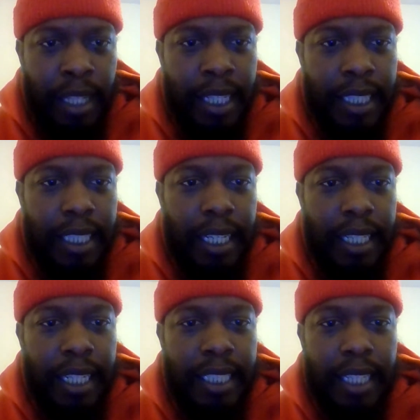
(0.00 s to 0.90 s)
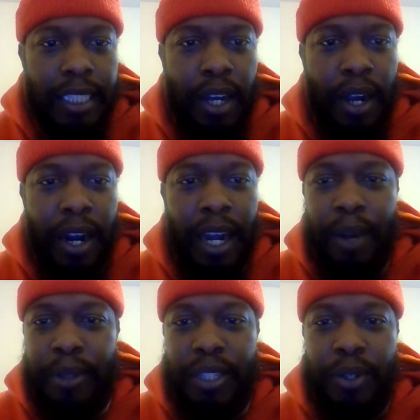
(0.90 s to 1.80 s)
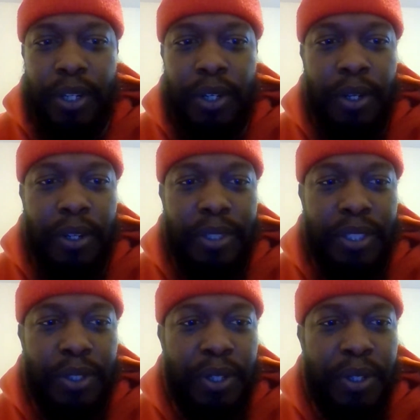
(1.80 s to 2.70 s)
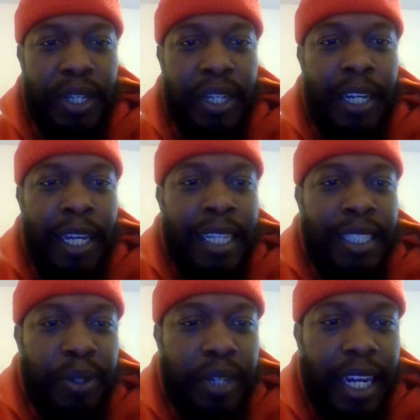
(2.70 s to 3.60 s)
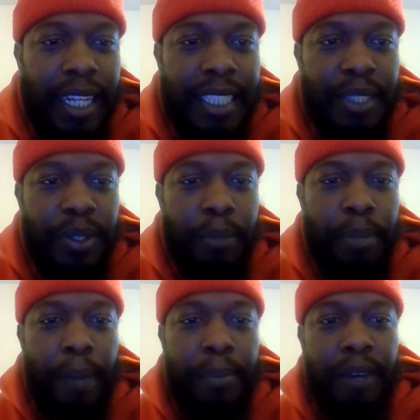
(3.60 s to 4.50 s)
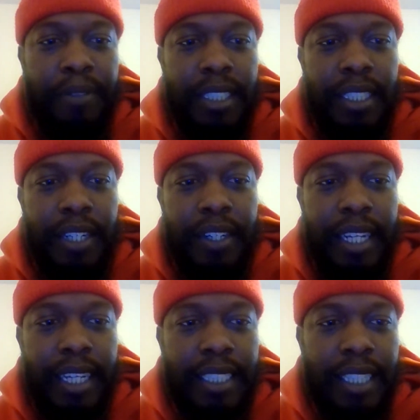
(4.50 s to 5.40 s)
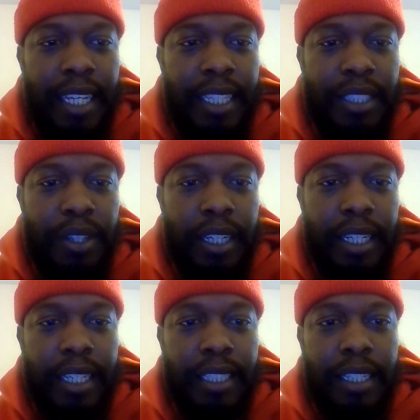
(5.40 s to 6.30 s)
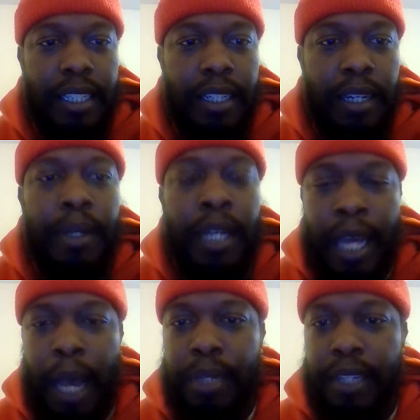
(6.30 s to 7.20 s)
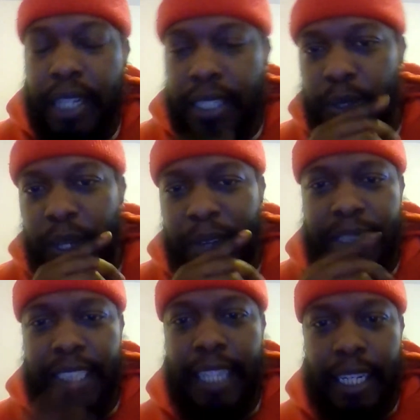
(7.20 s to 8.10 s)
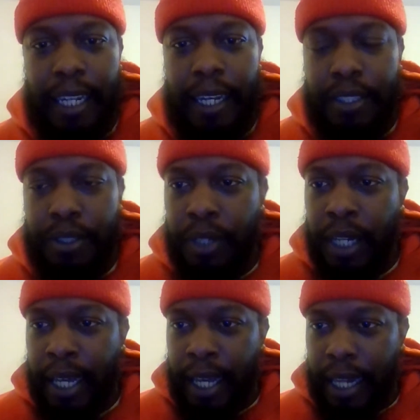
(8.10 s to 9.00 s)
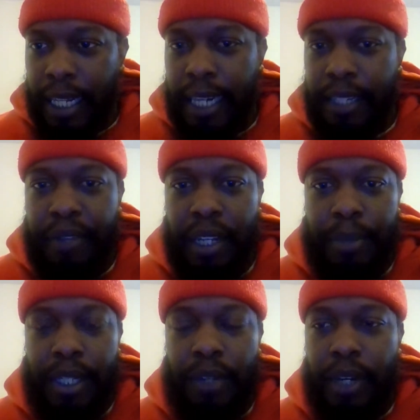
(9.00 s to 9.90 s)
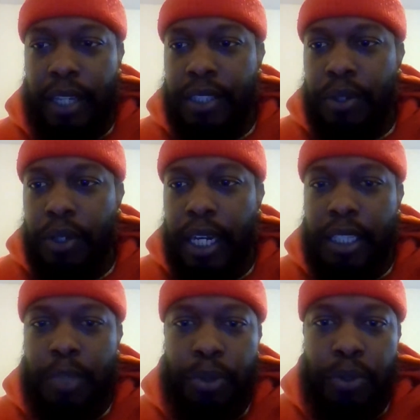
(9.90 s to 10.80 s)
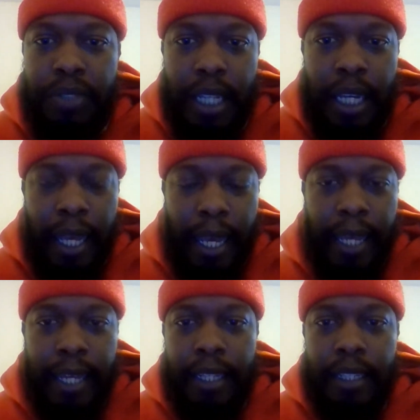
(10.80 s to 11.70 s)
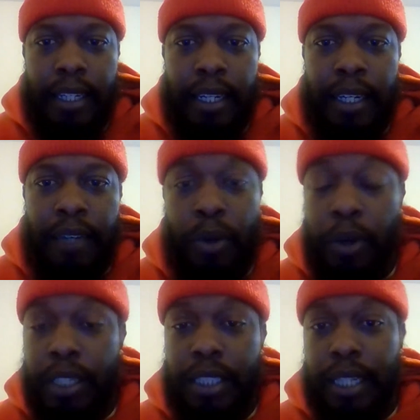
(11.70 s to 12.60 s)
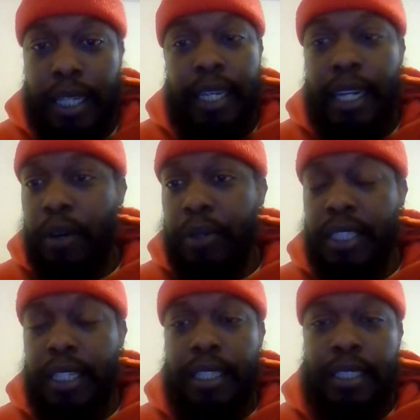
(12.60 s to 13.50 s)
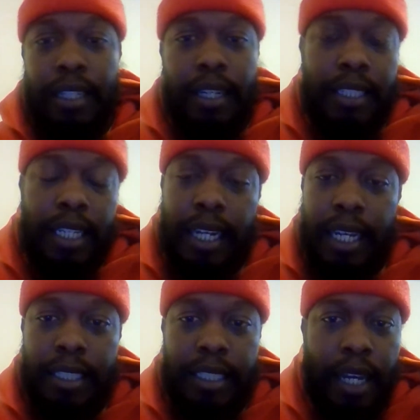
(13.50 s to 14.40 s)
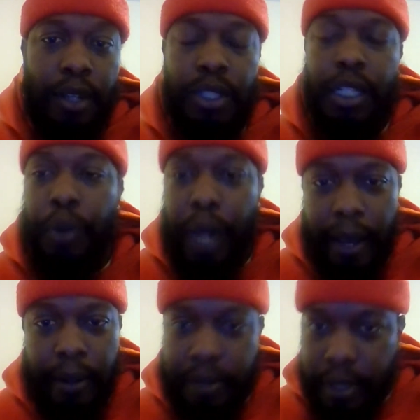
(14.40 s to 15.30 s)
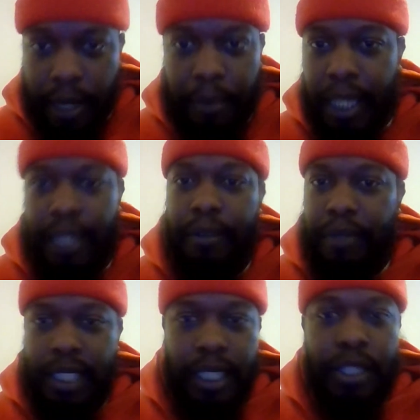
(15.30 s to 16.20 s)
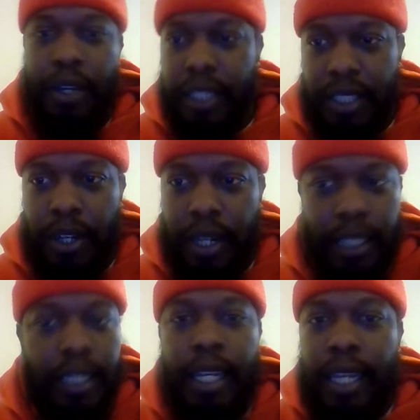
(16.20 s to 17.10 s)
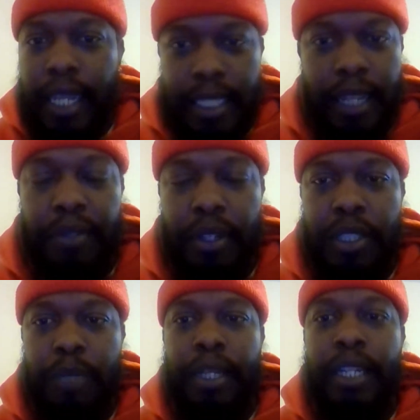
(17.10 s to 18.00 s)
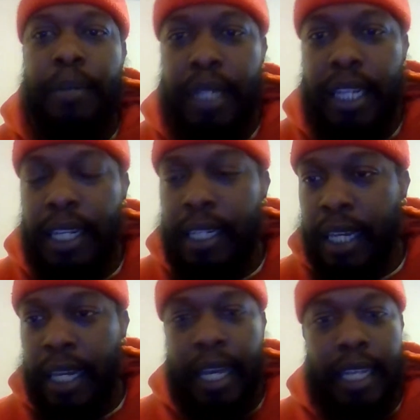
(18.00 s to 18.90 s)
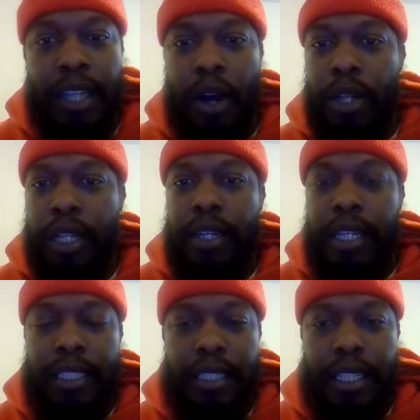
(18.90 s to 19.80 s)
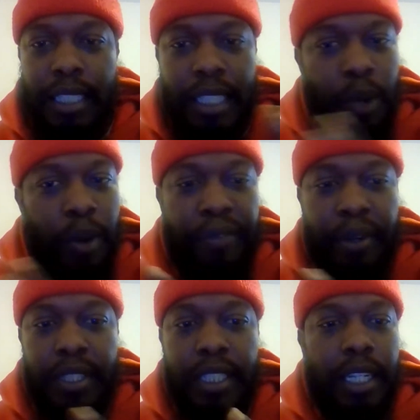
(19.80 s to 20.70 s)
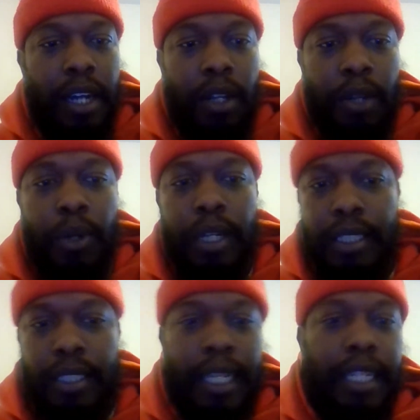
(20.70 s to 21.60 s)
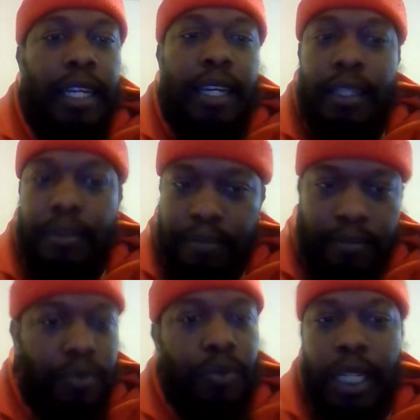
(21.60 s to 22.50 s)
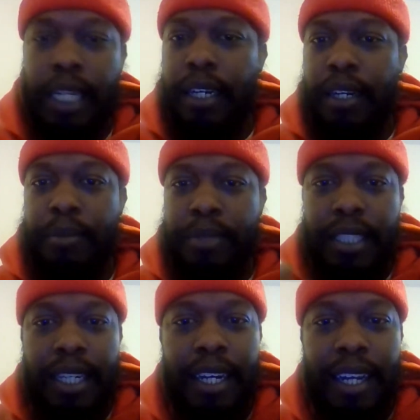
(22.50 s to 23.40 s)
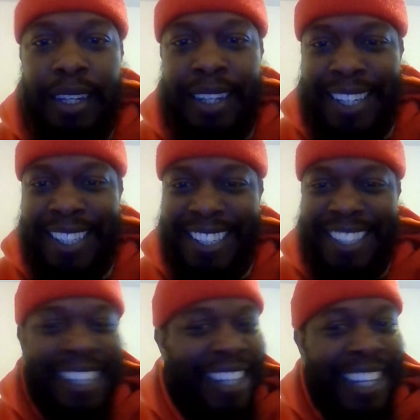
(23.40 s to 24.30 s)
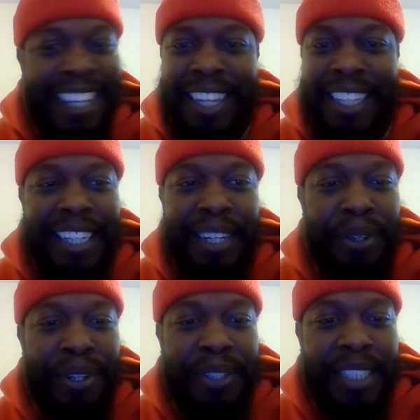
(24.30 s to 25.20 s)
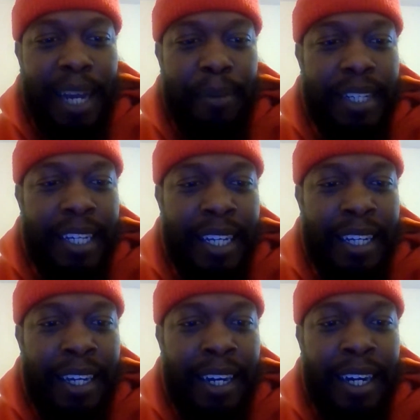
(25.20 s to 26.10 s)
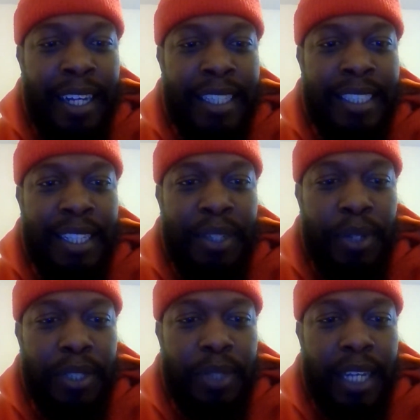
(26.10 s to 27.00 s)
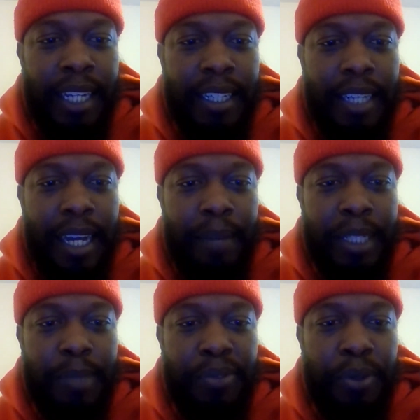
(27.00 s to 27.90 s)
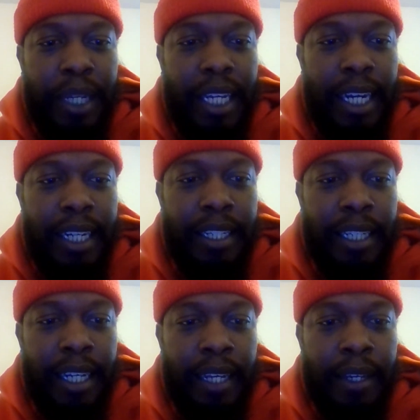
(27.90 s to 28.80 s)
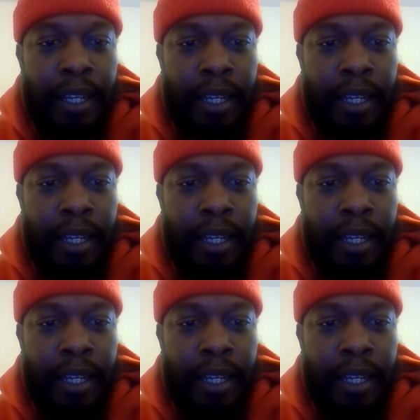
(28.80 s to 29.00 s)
Let's see, DJ Sahara, what's going on? What's going on, girl? Zero Knowledge is going to pop off this year, and next day SnarkNet is cooking up. I believe that too. I've been seeing that a lot too. A lot of development around zero knowledge proofs, and of course, again, I always say this: technology is not going to slow down. I mean, if the shit has already started, it's definitely going to speed up, and then it's slow at first, and then all at once, and then when it comes, there's nothing you can do to stop it. Let's see who else we got in the comments before we get out of here today.